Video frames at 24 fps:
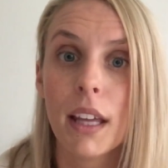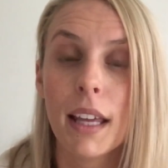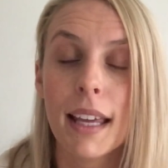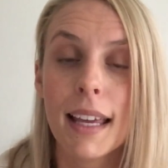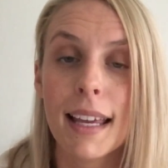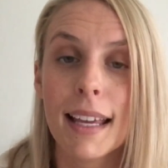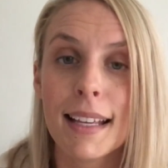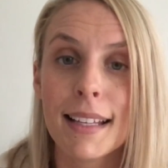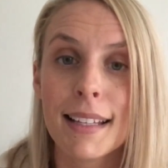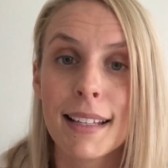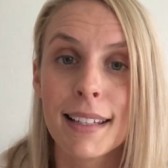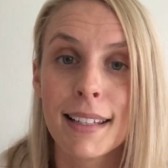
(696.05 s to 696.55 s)

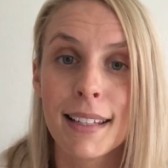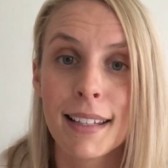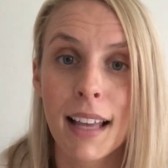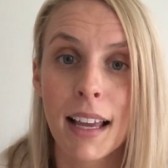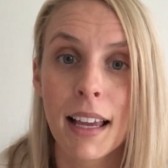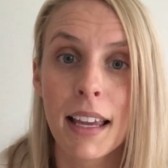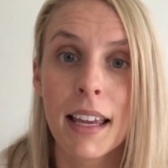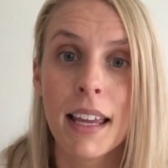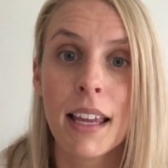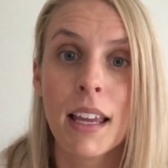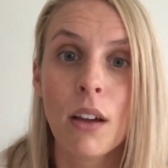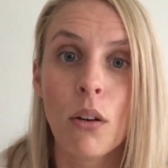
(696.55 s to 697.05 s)
is
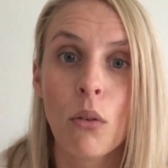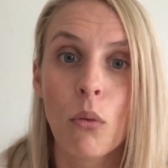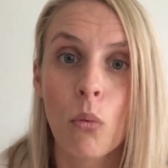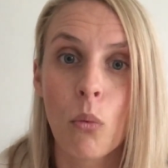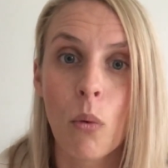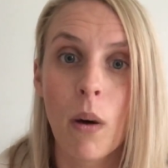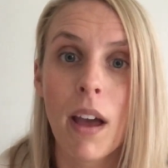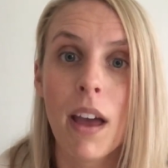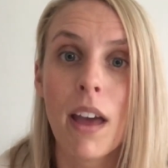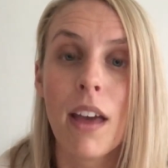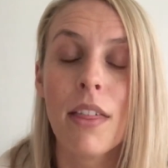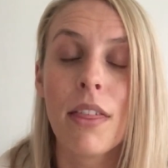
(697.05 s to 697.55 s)
say
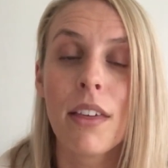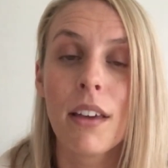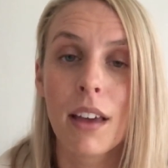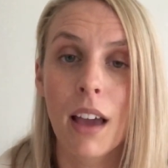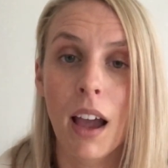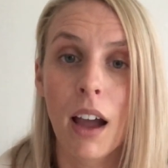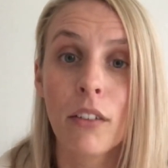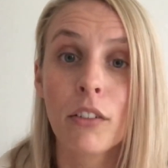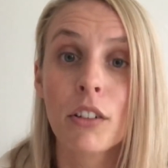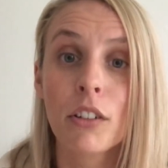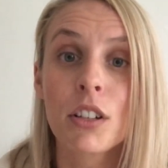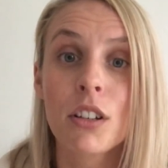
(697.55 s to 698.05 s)
where the
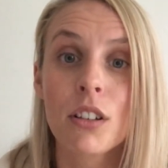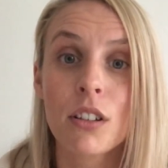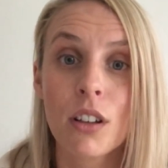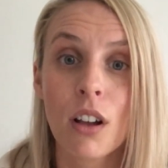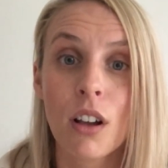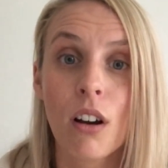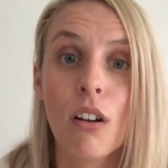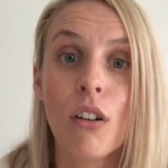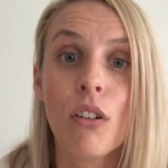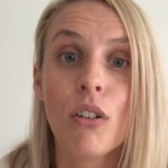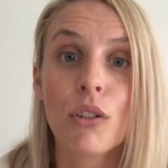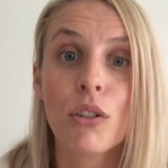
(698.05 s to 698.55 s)
characters
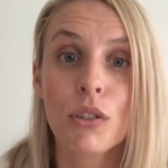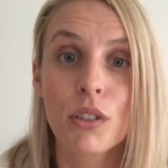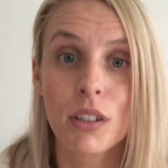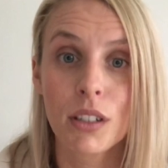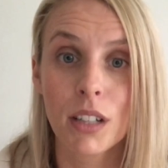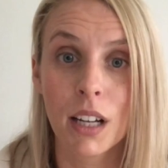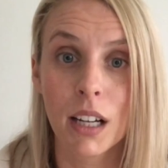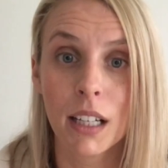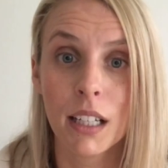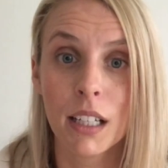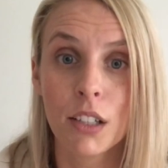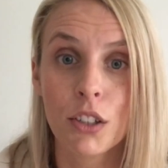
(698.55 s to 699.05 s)
are on
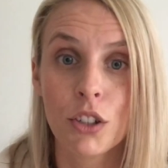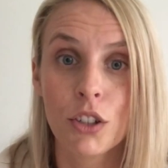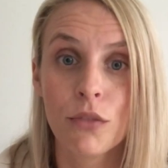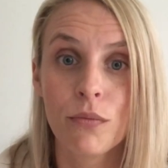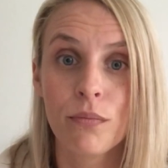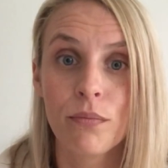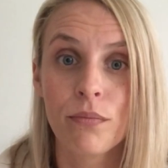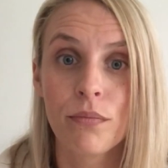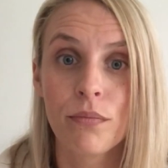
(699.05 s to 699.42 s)
stage.